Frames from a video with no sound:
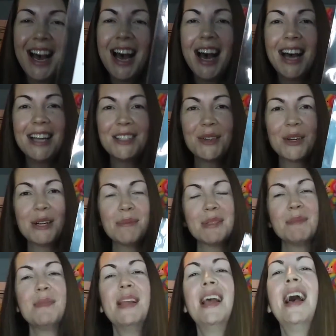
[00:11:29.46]

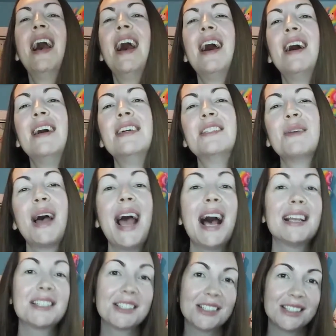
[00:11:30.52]
Adorbs! So I
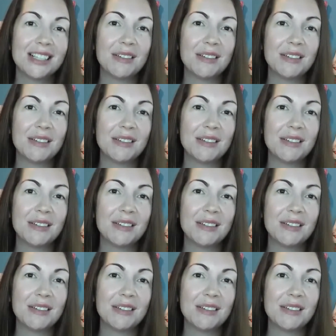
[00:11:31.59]
asked her